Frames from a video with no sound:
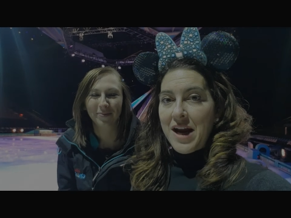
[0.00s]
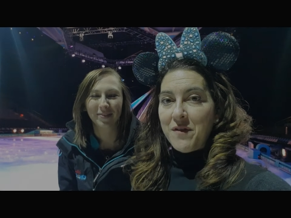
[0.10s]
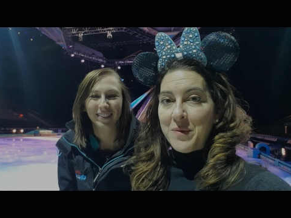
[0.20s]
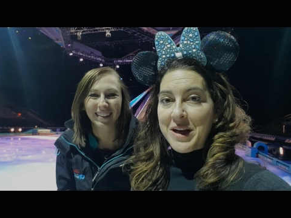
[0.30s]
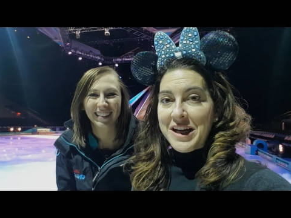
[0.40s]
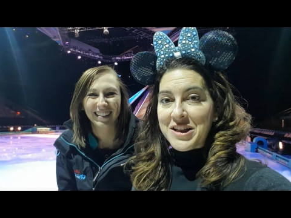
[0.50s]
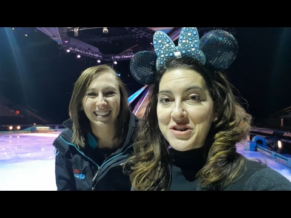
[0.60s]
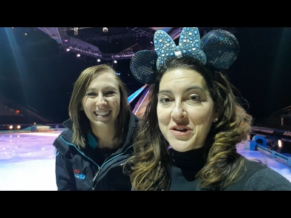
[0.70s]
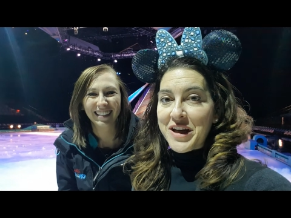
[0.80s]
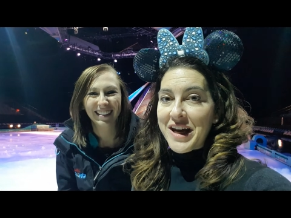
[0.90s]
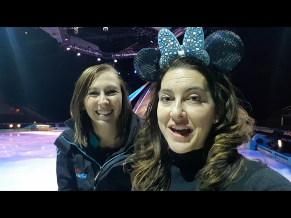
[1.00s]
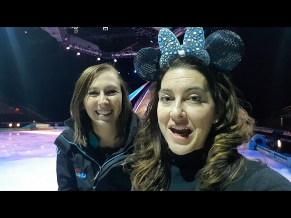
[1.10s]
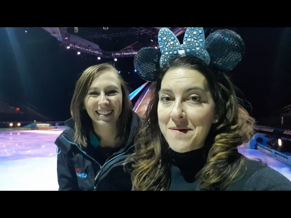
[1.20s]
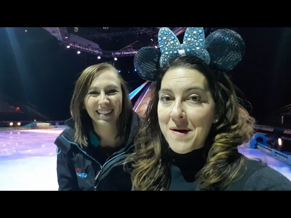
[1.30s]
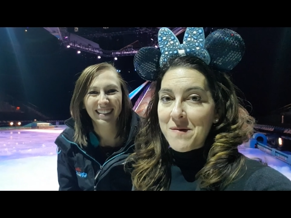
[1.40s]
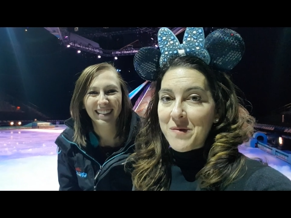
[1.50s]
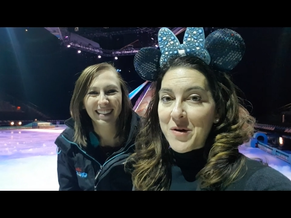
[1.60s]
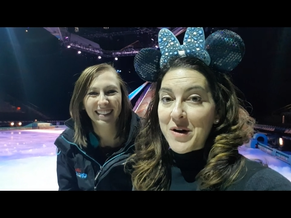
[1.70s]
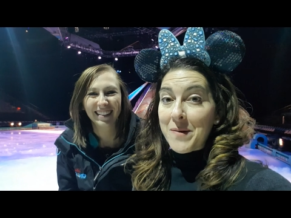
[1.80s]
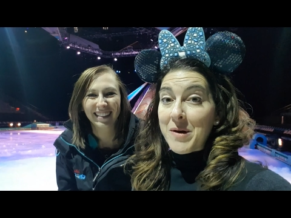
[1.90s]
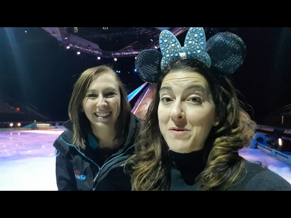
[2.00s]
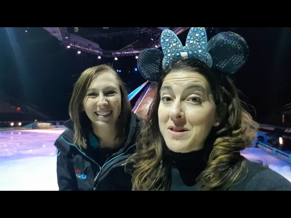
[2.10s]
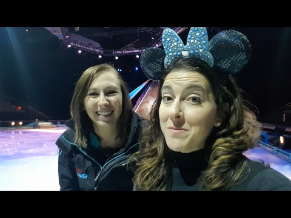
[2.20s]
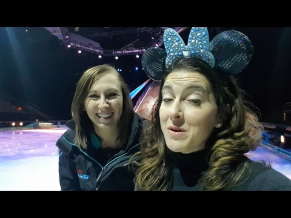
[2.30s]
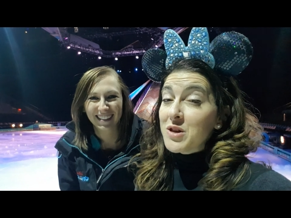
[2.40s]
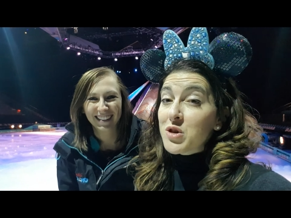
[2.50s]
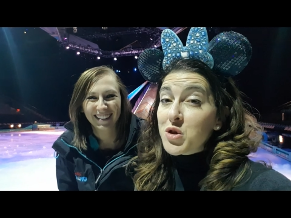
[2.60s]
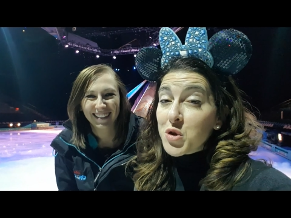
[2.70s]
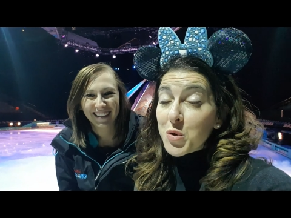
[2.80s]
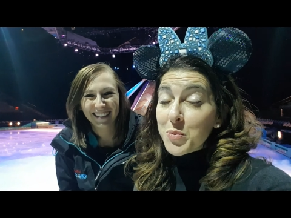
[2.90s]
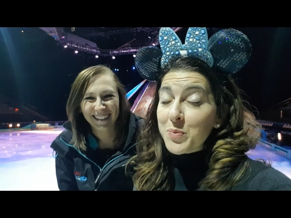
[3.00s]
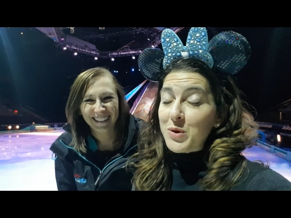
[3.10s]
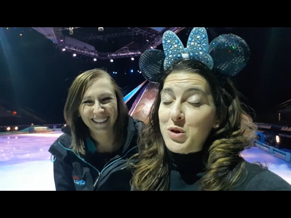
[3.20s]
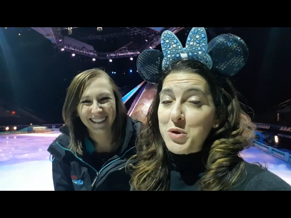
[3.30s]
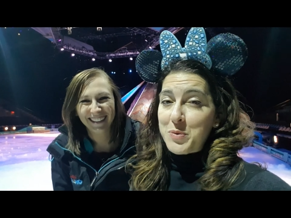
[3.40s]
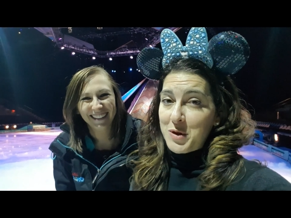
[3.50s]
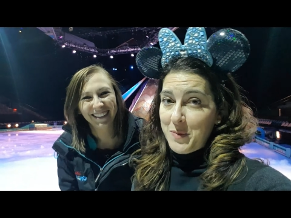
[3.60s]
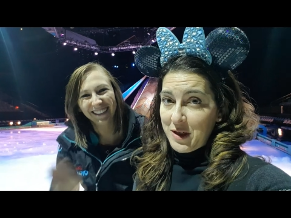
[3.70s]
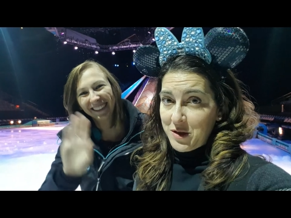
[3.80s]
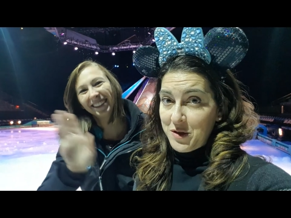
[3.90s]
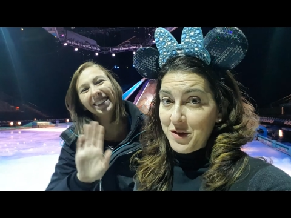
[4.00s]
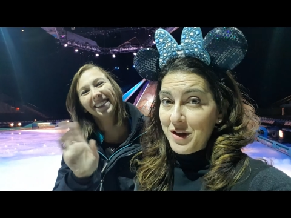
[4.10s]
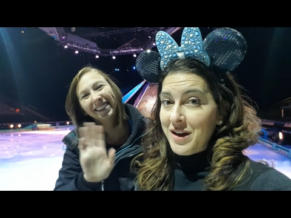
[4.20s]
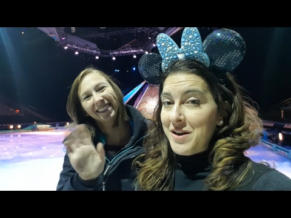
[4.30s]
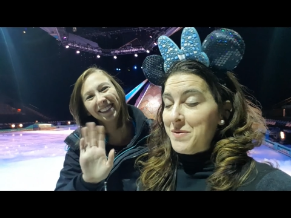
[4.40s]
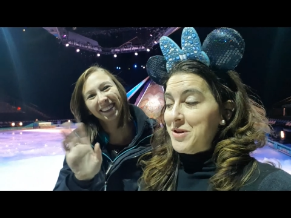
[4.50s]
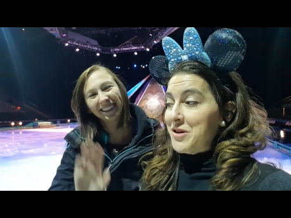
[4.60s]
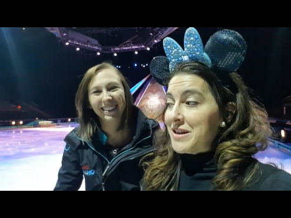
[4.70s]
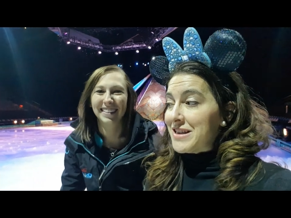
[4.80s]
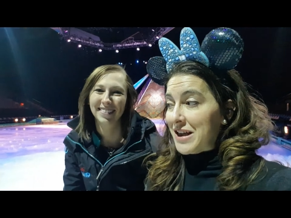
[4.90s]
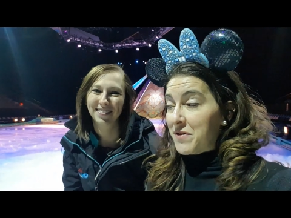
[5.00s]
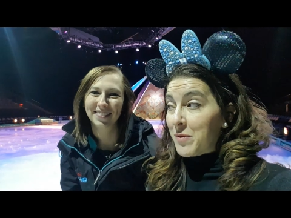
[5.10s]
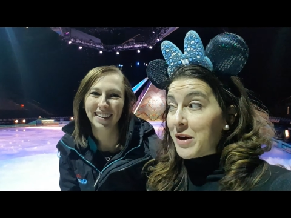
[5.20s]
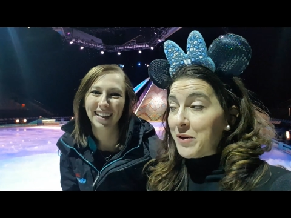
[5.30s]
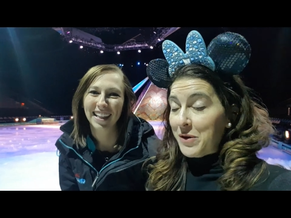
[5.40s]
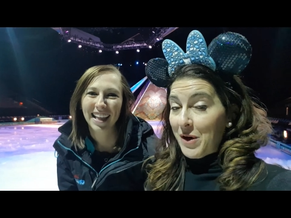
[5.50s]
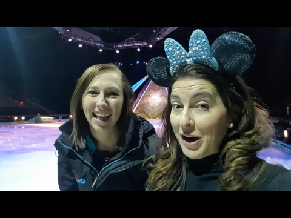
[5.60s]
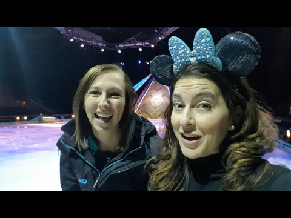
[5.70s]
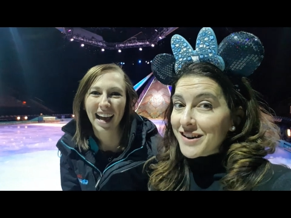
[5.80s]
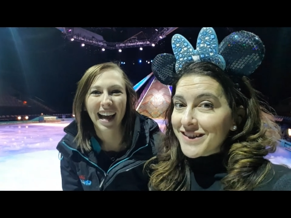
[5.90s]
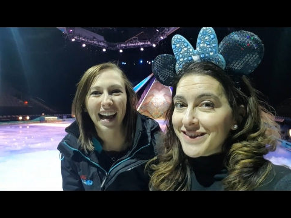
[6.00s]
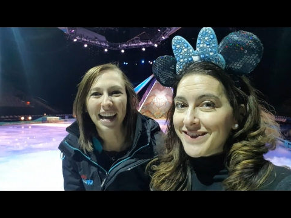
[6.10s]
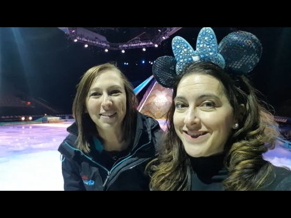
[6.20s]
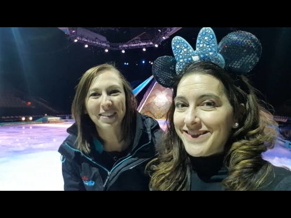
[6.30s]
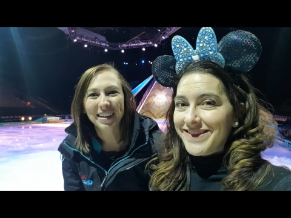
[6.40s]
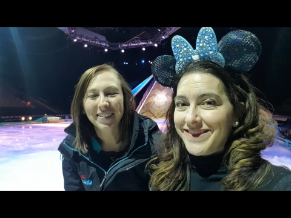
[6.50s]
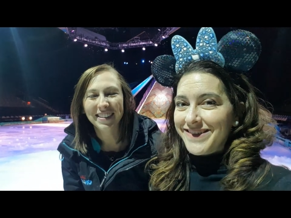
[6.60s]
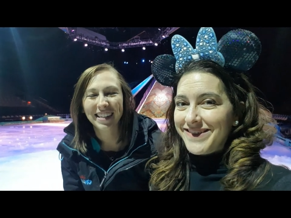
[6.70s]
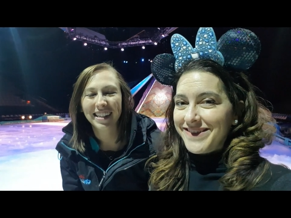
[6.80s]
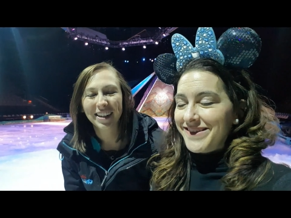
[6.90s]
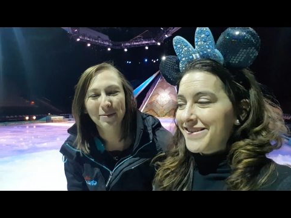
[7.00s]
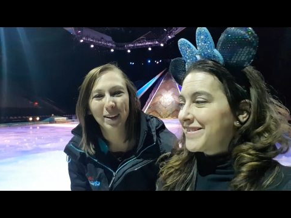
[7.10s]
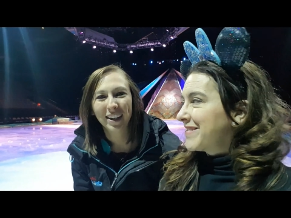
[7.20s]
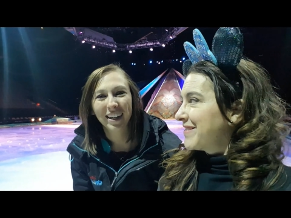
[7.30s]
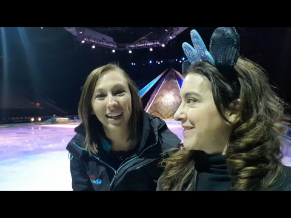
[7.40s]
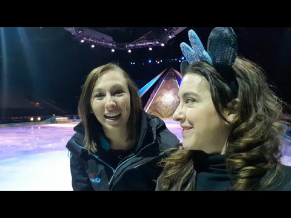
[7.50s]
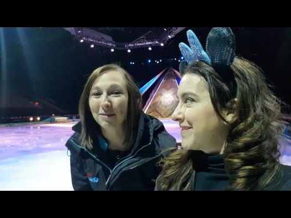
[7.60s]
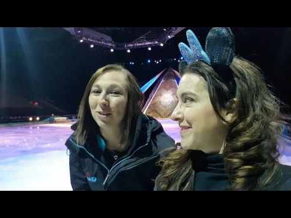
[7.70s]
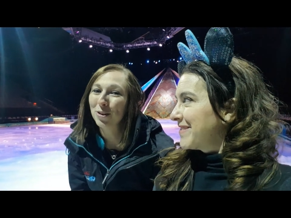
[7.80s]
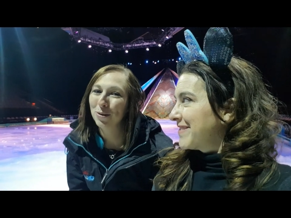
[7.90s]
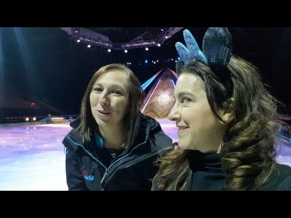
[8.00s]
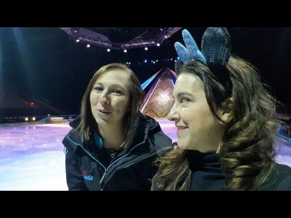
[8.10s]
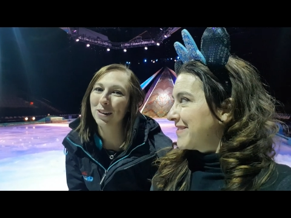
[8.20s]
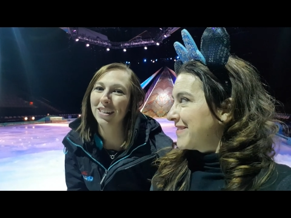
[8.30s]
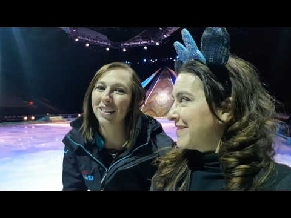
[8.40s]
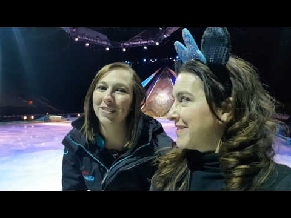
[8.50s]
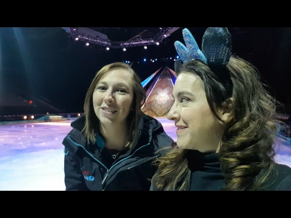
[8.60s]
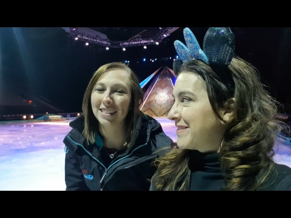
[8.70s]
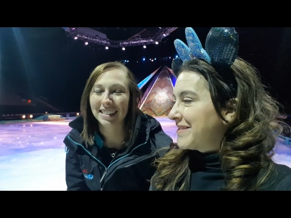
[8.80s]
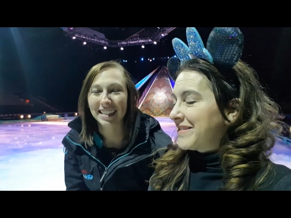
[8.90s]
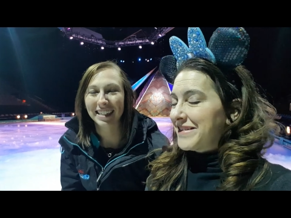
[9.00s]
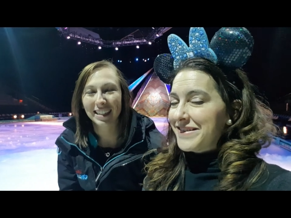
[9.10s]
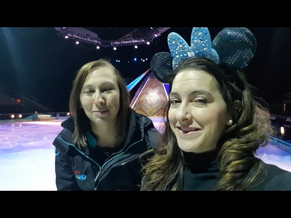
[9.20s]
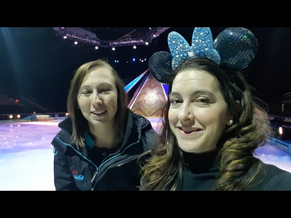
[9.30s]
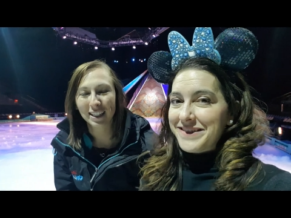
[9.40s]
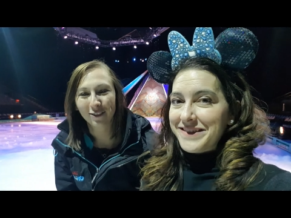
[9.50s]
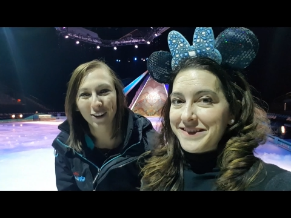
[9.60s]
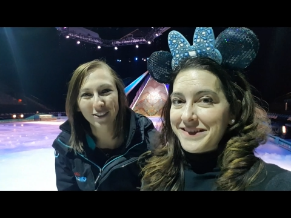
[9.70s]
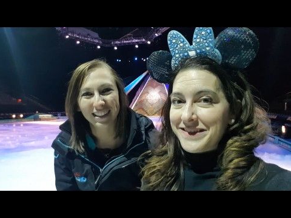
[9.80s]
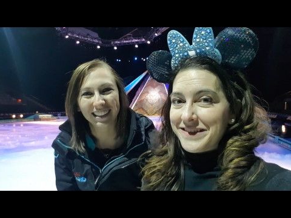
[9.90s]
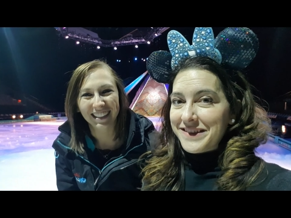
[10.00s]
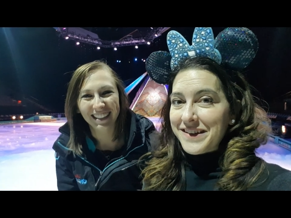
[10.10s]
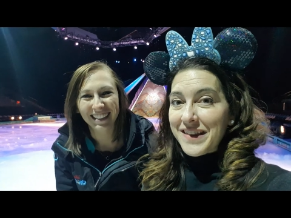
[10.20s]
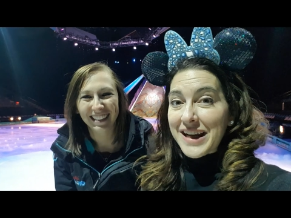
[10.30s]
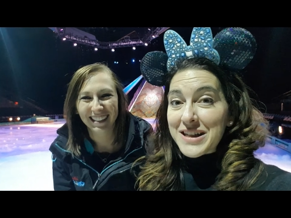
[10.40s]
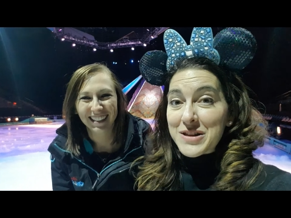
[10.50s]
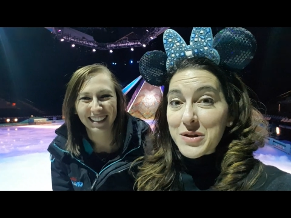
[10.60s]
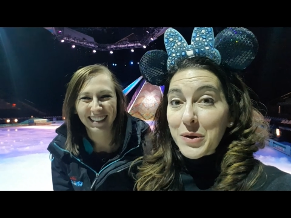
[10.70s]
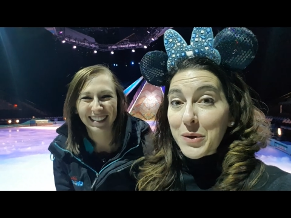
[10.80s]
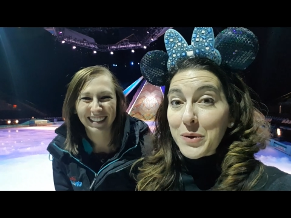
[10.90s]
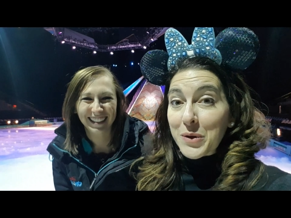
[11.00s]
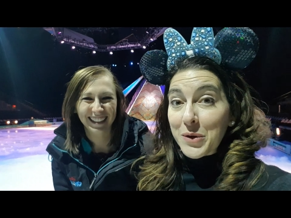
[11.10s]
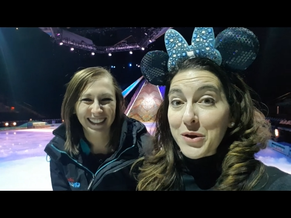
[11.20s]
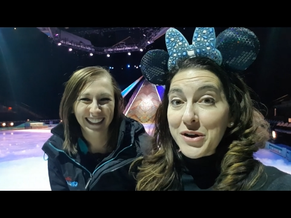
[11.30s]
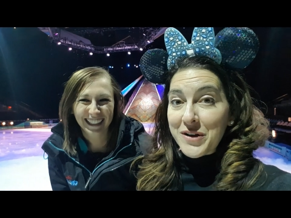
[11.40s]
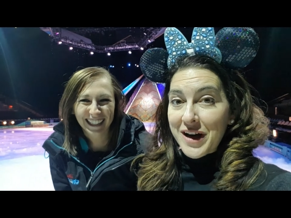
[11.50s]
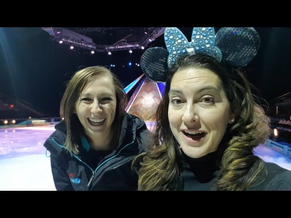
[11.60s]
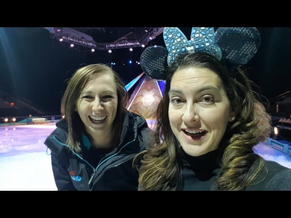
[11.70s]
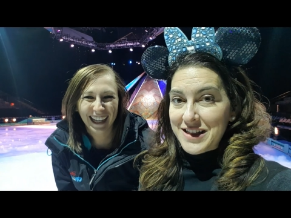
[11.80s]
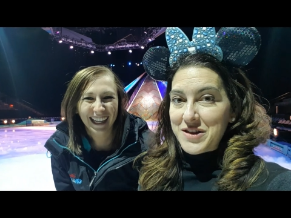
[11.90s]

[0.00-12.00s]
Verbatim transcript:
Speaker 1: Hey everybody, it's Julia aka Mama MOE and I'm here with something super super special. Would you like to tell everybody who you are?
Speaker 2: Hi, my name is Erica Miller and I'm the tour coordinator for Disney on Ice Presents
Speaker 1: Frozen. That is so cool you guys.